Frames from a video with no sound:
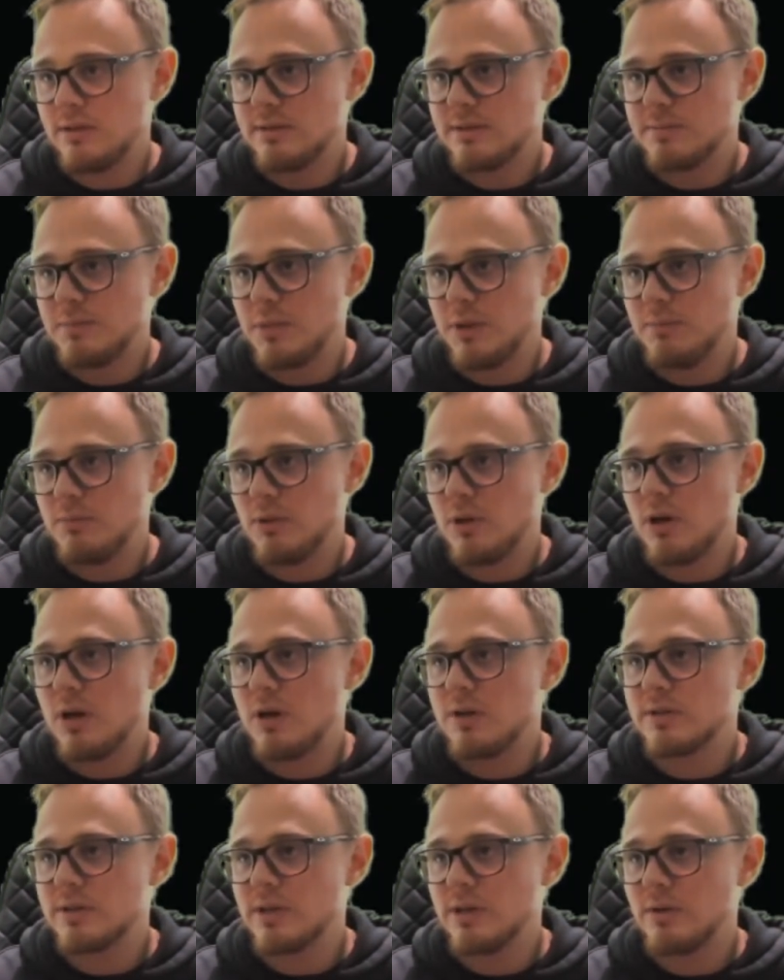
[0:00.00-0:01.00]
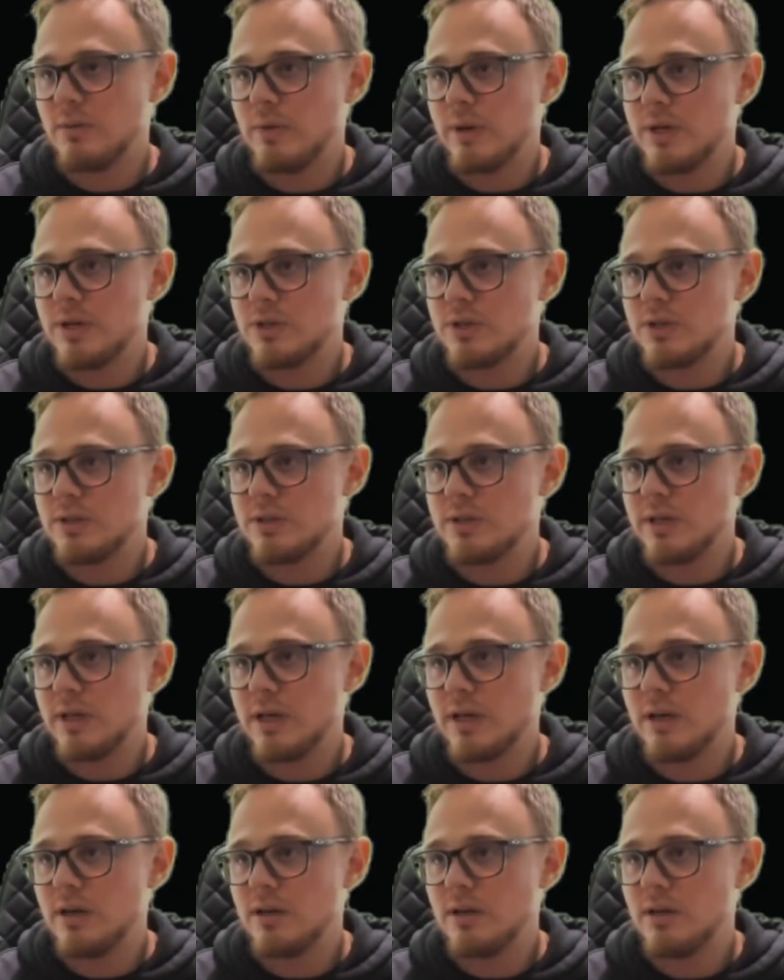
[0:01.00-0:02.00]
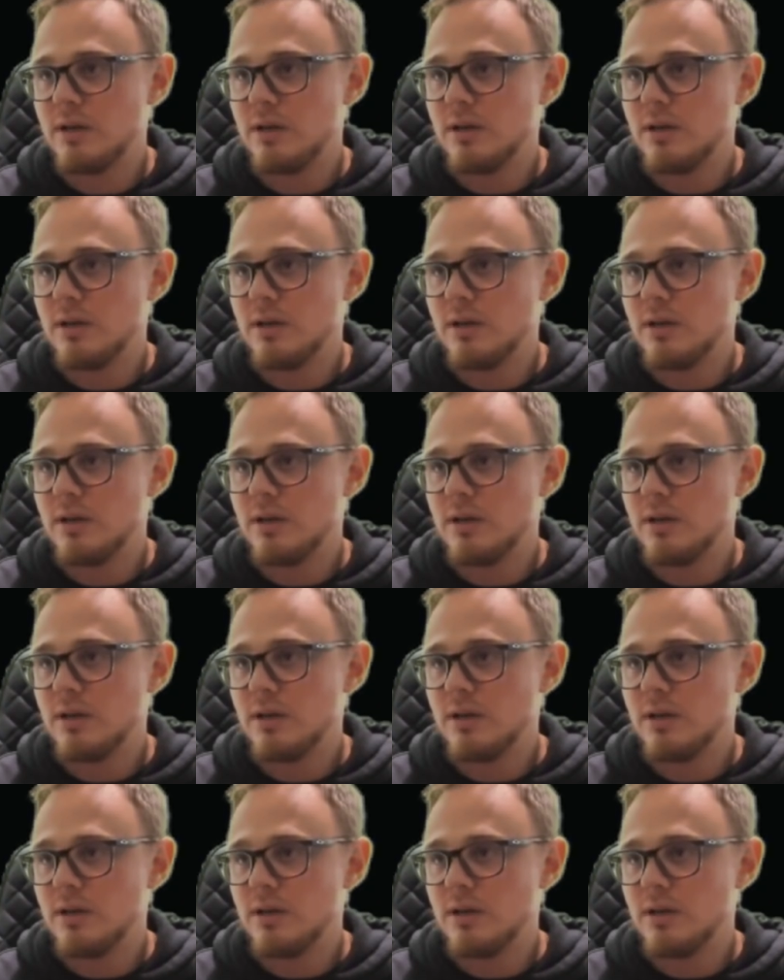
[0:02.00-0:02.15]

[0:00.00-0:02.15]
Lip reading: people are asking questions here.